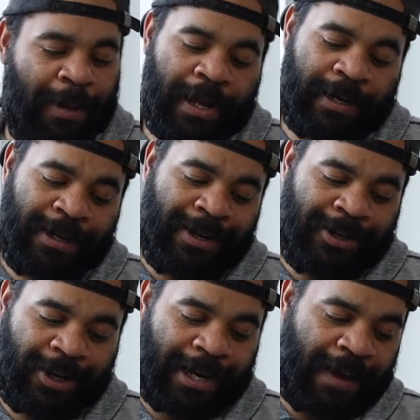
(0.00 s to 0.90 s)
but
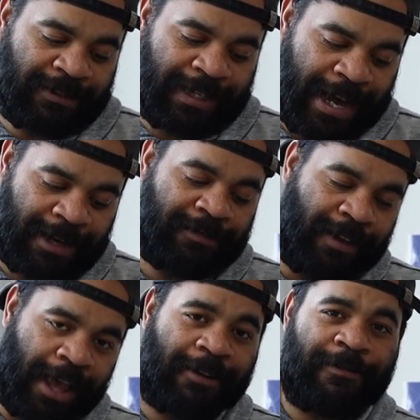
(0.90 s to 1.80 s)
you're gonna have to kind of
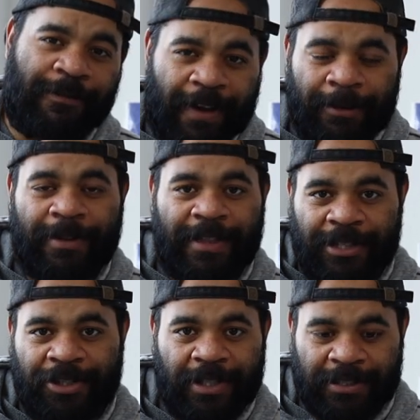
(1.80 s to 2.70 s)
like fight with
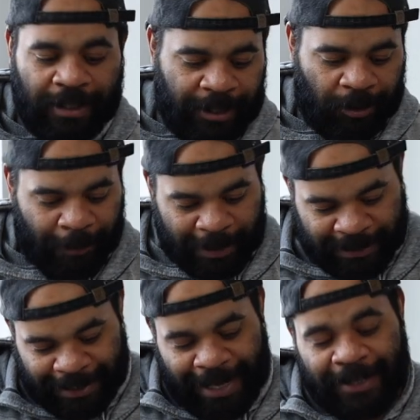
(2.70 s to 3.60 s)
it just a little
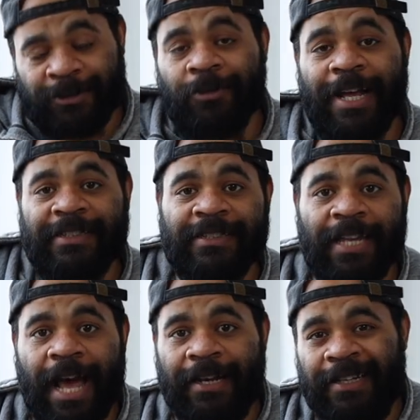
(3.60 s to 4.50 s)
bit to get it through that
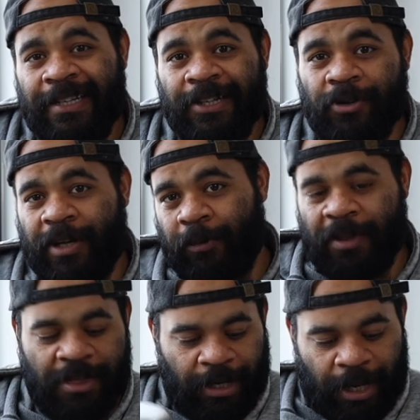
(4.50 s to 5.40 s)
slot. You can,
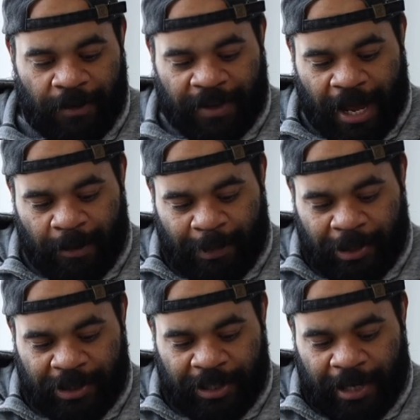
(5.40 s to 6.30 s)
with the glove, kind of
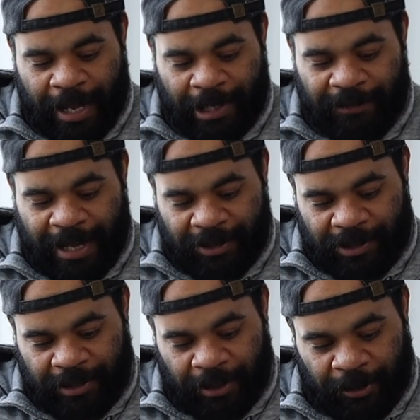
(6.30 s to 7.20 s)
push the negative down
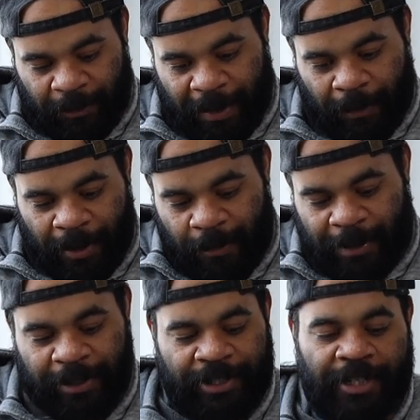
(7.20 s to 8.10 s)
just a little bit while you
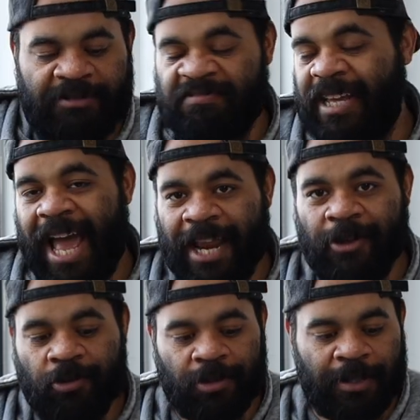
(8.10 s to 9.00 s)
push it, and
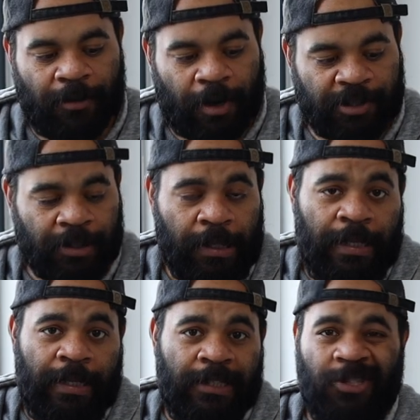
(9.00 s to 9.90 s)
it usually works.
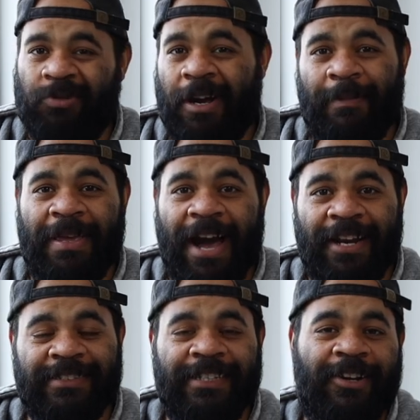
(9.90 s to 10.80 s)
Just want to be
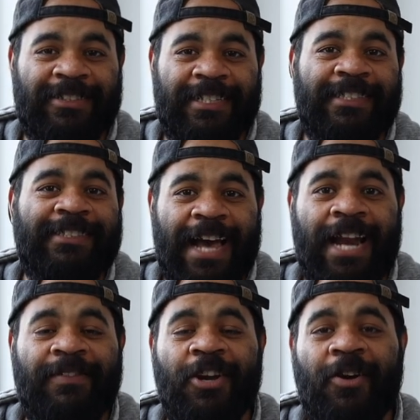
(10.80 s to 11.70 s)
honest there because it is
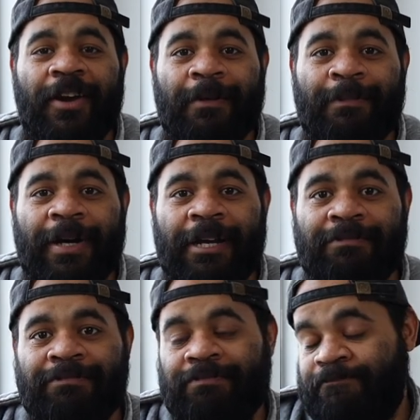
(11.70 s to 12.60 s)
kind of annoying,
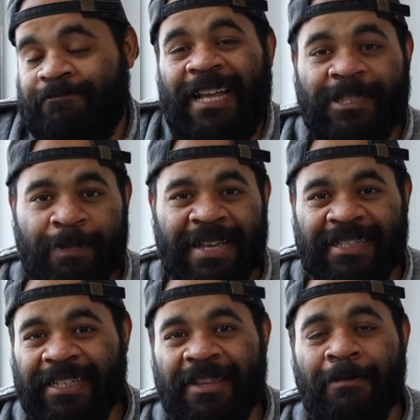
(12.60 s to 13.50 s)
but that's
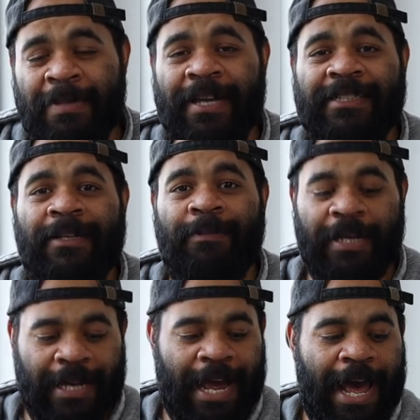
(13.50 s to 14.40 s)
basically the biggest
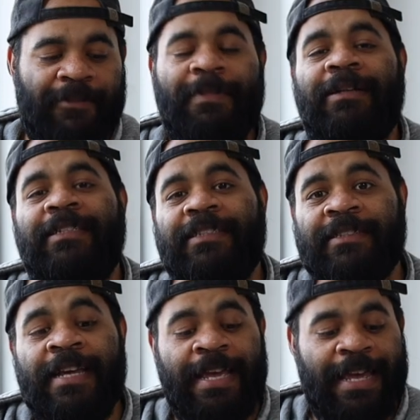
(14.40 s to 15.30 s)
complaint I have about
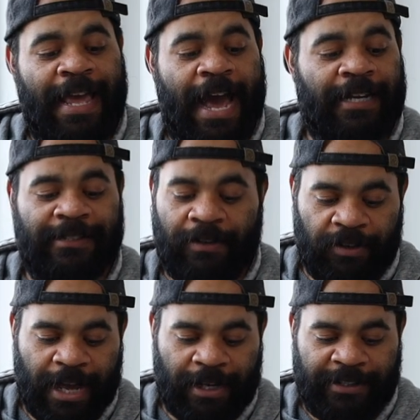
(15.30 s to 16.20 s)
this, and it's
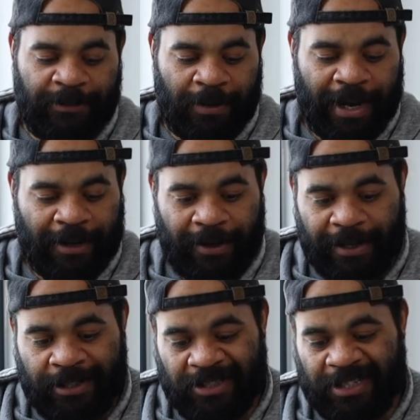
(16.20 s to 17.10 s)
definitely not a deal
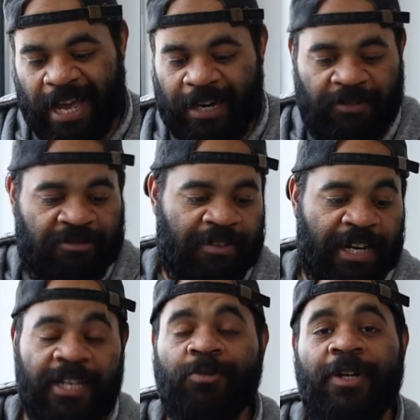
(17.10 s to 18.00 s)
breaker. It just kind of,
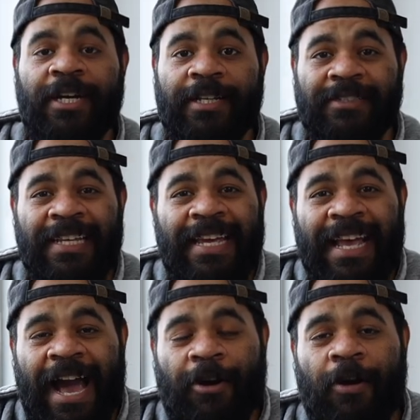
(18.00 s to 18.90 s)
it is what it is.
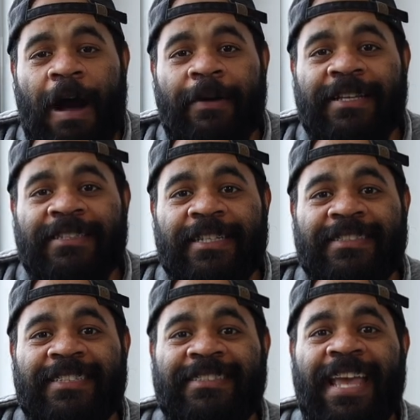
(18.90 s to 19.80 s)
I don't know how easy it
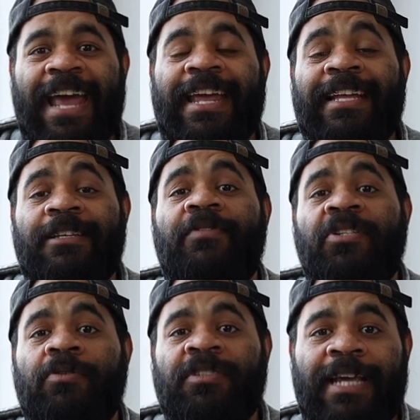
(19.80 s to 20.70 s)
is to scan
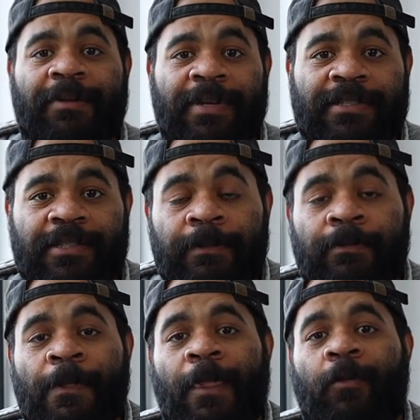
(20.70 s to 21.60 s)
individual segments
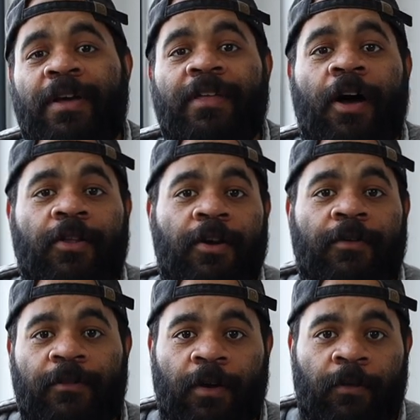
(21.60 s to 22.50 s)
with
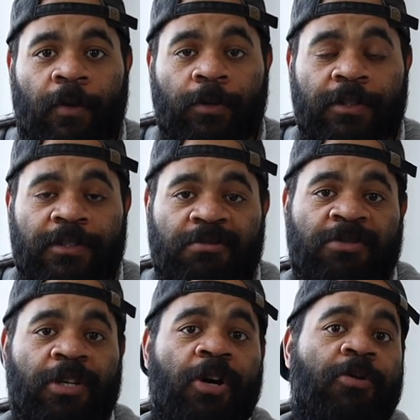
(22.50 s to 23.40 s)
other holders,
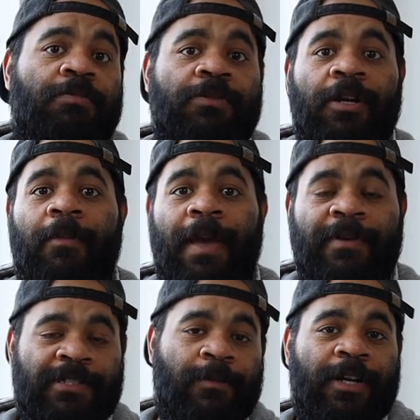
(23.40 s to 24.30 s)
so you know
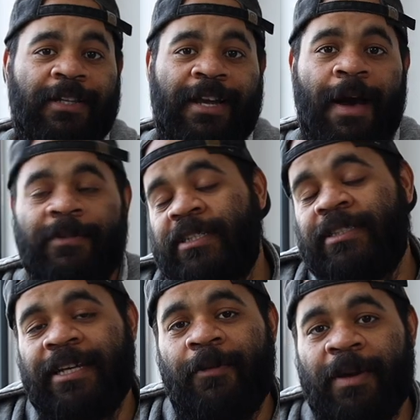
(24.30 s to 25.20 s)
maybe someone in the comments
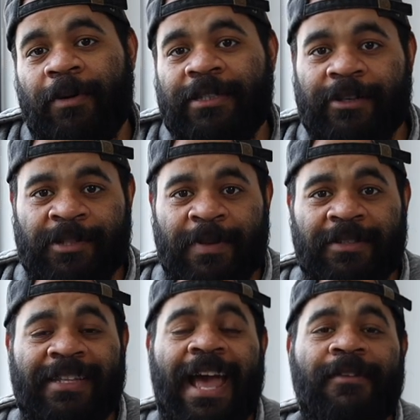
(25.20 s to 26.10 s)
can tell me what the
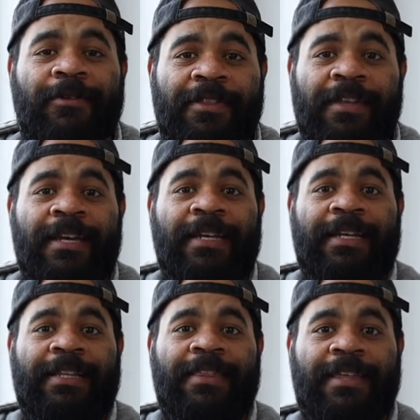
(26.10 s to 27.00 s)
experience they have with
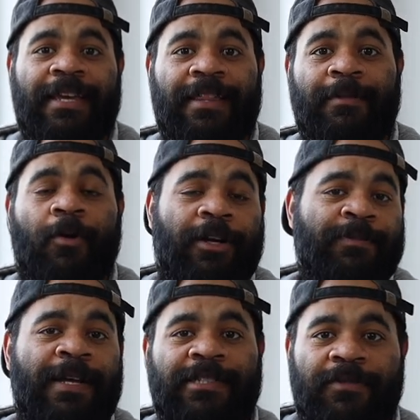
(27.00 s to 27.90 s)
the more
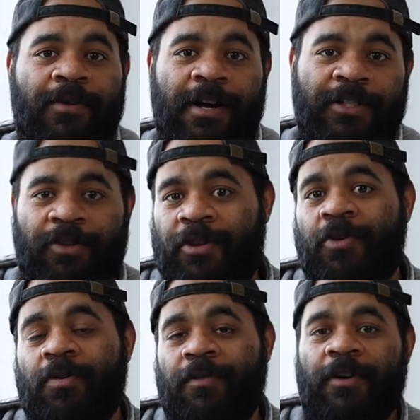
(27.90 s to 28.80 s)
expensive ones or the
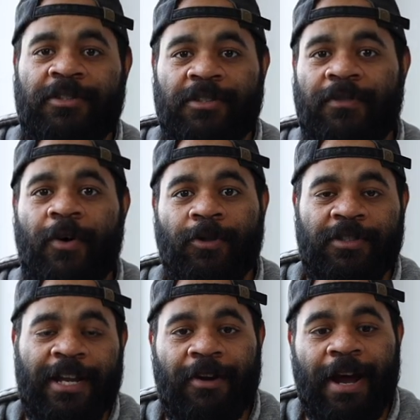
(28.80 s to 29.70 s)
newer versions of
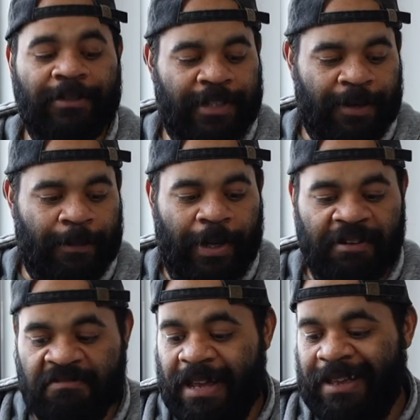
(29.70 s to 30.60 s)
holders that are out there,
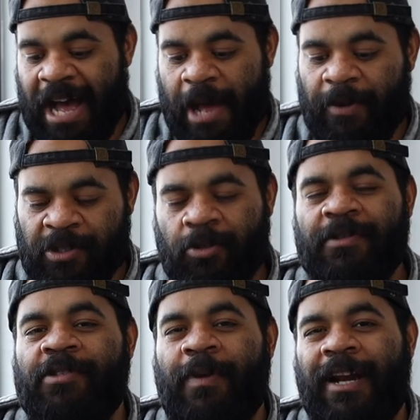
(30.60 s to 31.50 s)
but I've
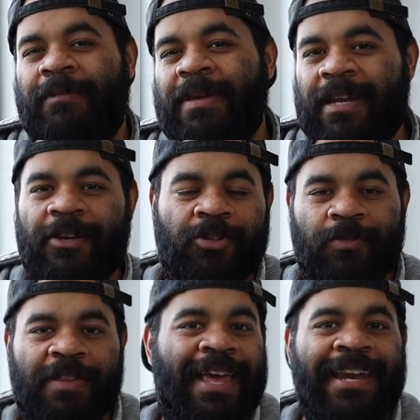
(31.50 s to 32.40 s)
assumed this is probably going to be an issue
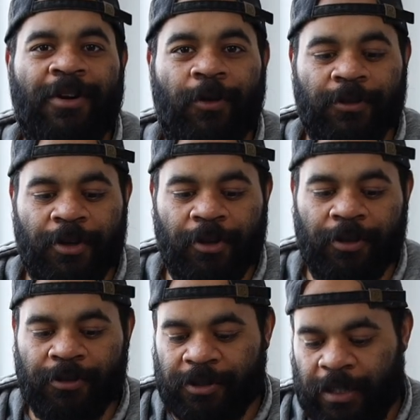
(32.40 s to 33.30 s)
with any holder you
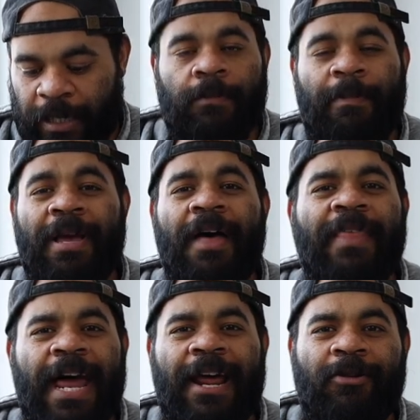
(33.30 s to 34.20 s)
use.
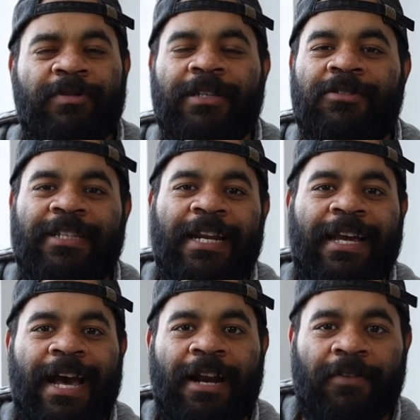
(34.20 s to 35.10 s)
Beyond that, I don't think there's
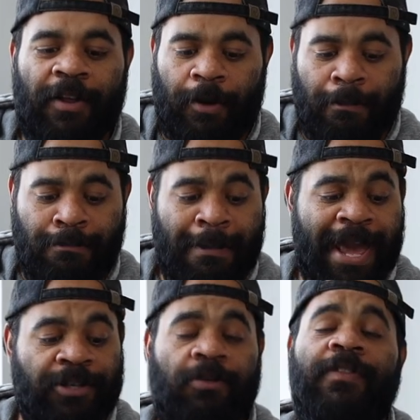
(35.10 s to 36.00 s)
any kind of other
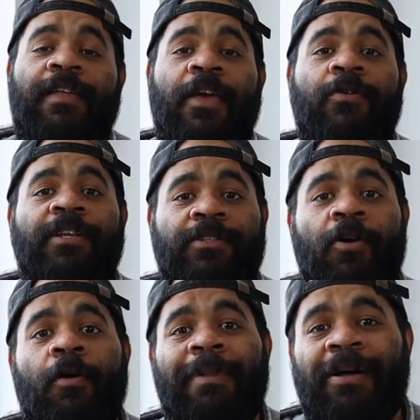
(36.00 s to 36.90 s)
major thing that you need to
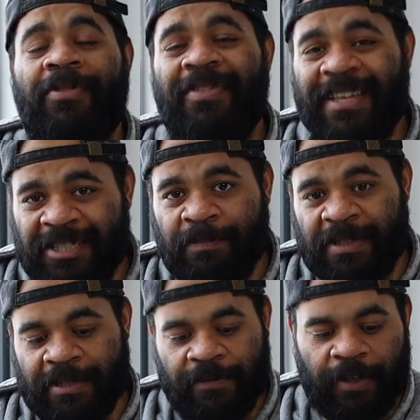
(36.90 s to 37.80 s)
know about this
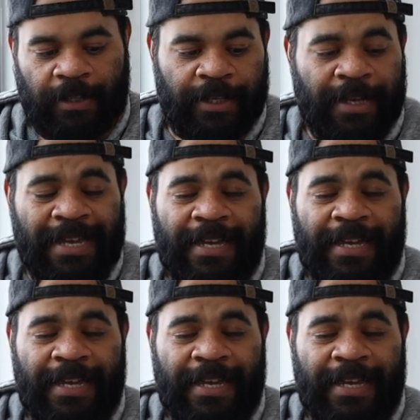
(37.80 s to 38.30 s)
specifically.